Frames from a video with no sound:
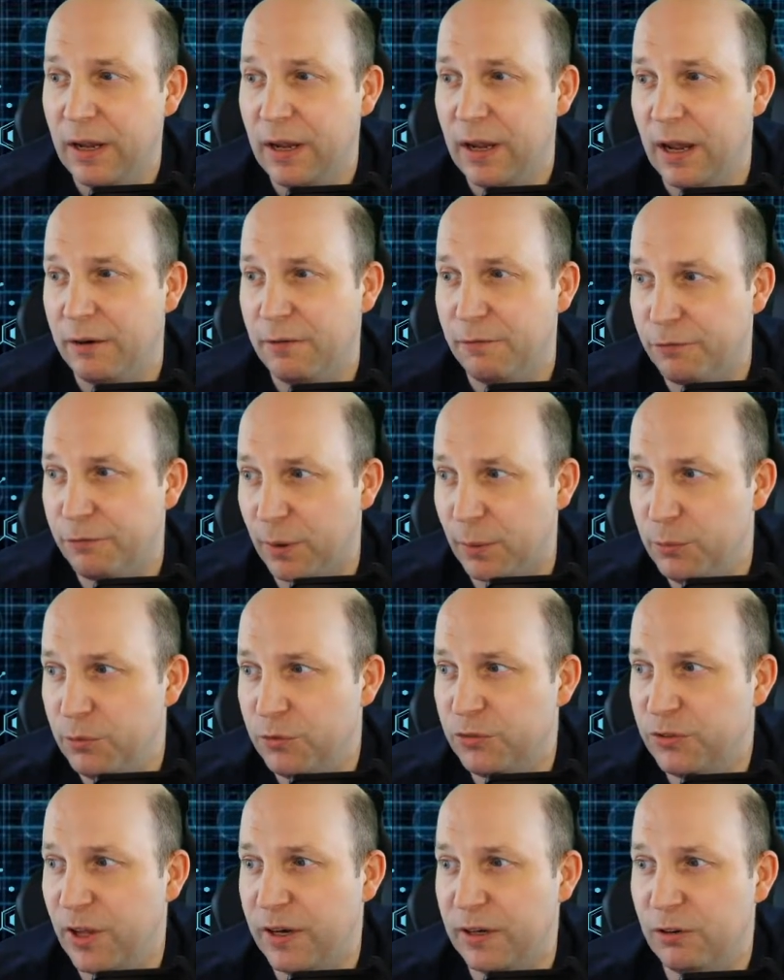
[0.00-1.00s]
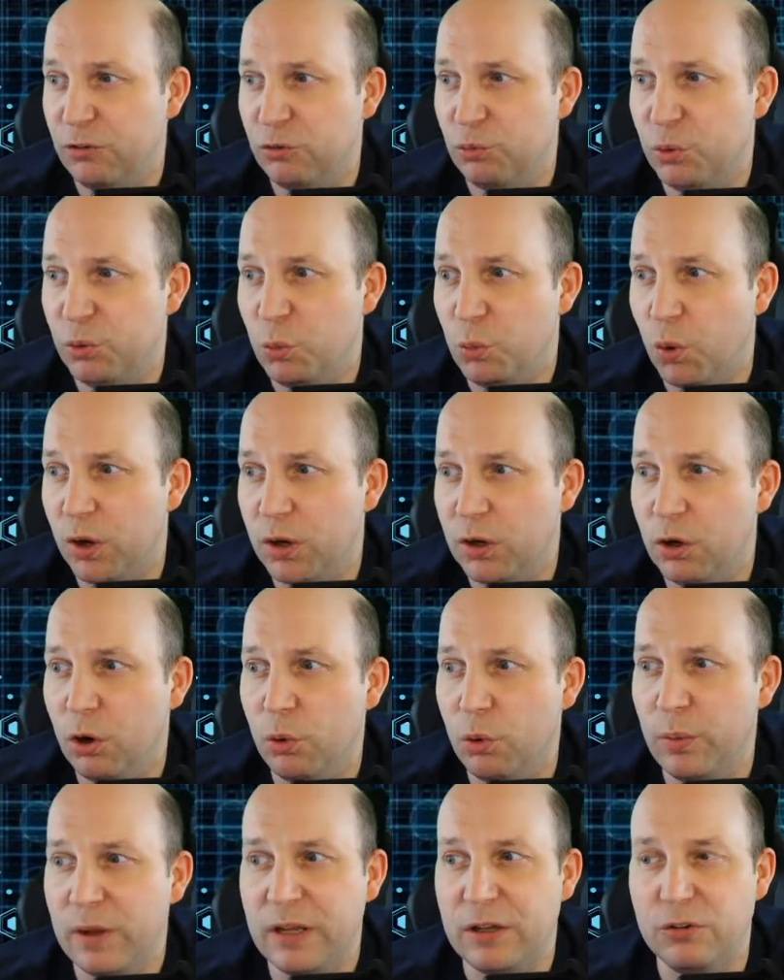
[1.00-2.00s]
And from settings, we want to
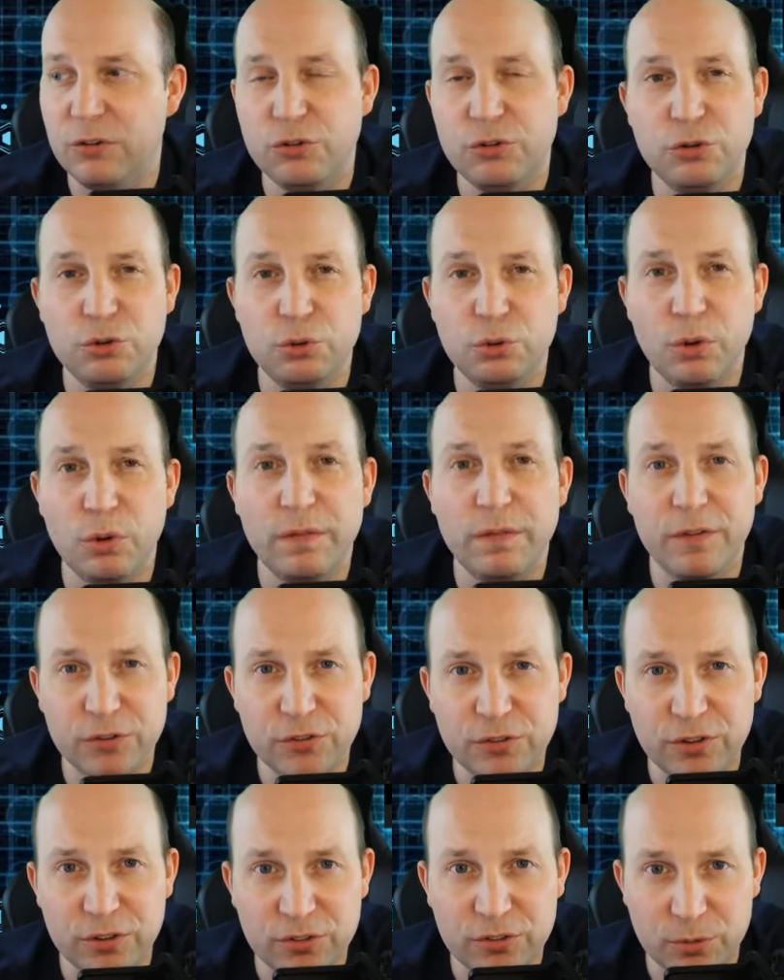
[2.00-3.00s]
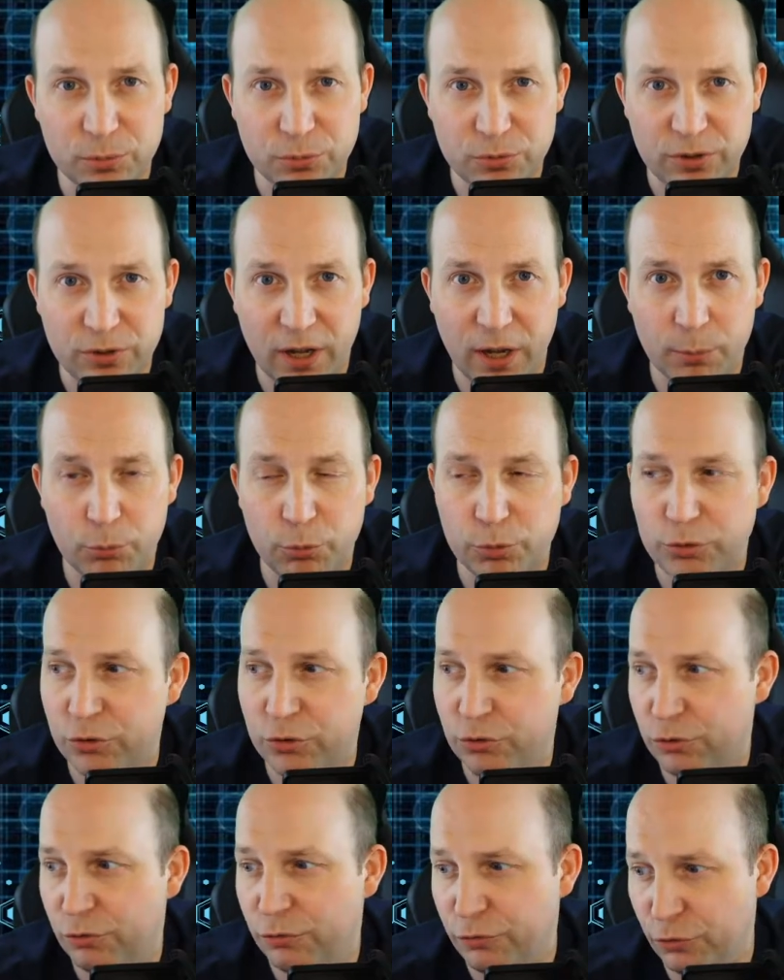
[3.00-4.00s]
go into the system tab, which is
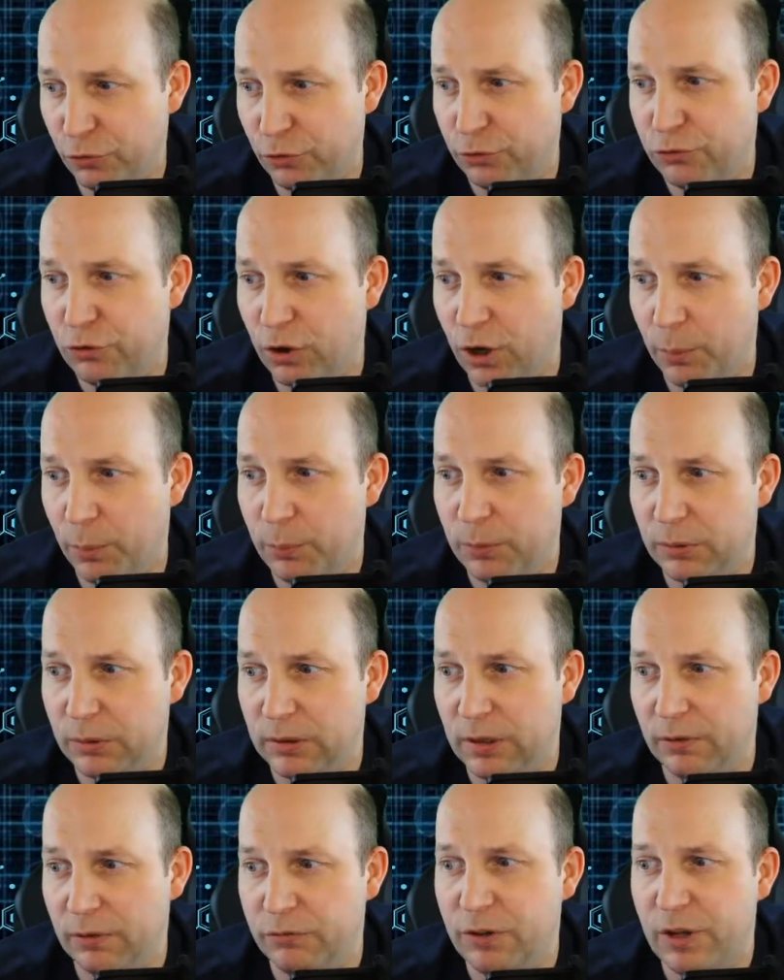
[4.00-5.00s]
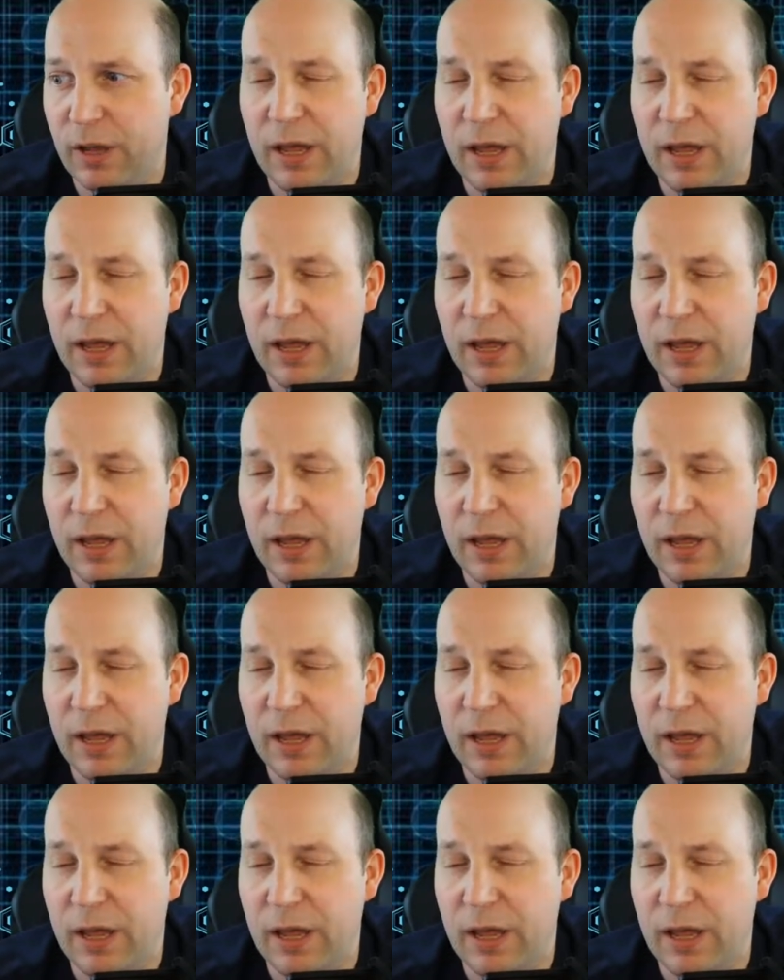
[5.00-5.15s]
the first top left.